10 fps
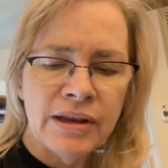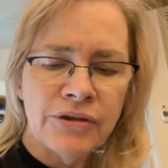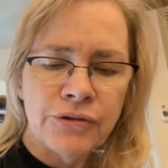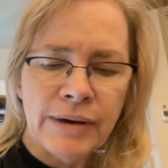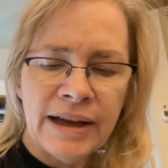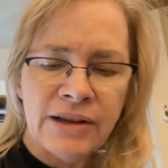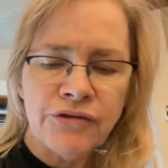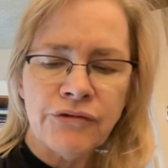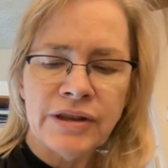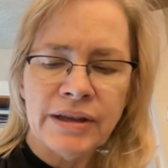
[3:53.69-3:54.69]
to
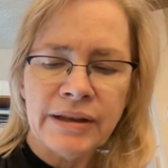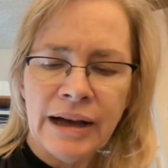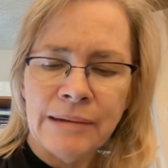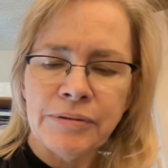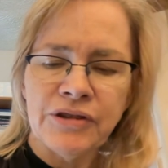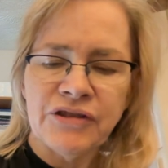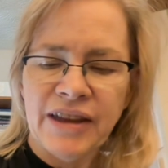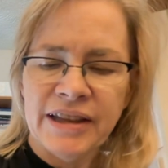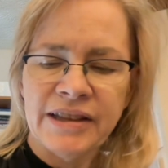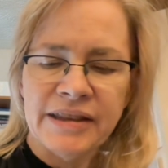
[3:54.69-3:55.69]
actually accomplish
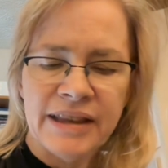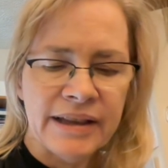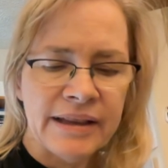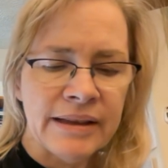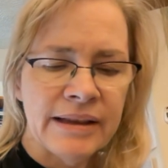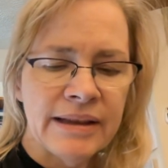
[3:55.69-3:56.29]
anything.